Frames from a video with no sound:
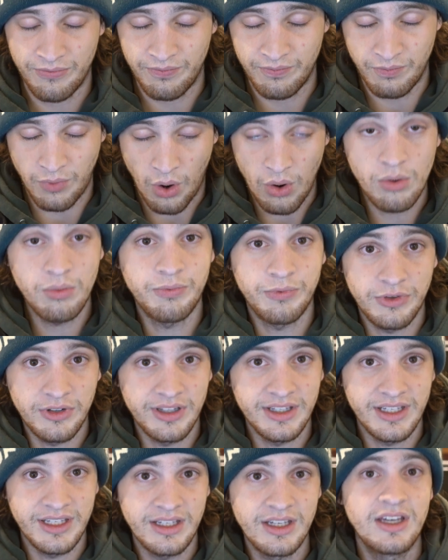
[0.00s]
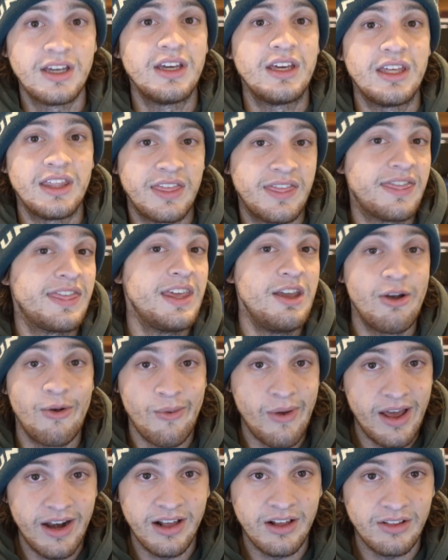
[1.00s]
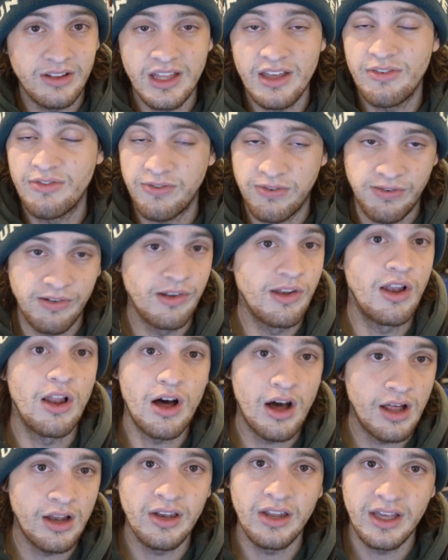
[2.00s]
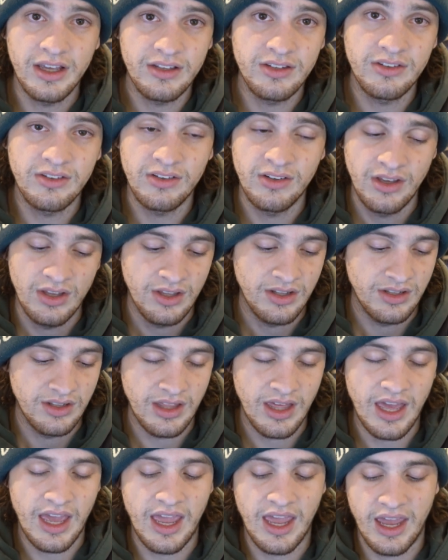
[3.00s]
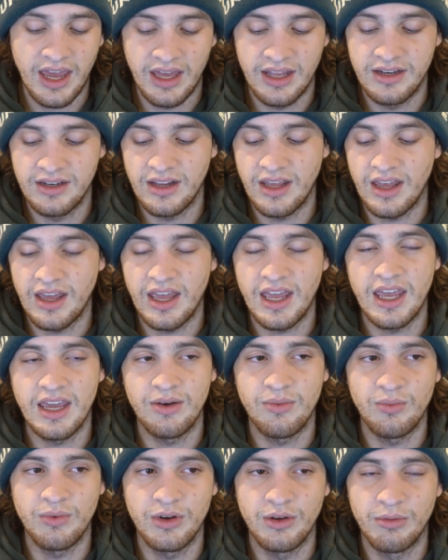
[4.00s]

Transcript: hopefully, theoretically, flawless, and it will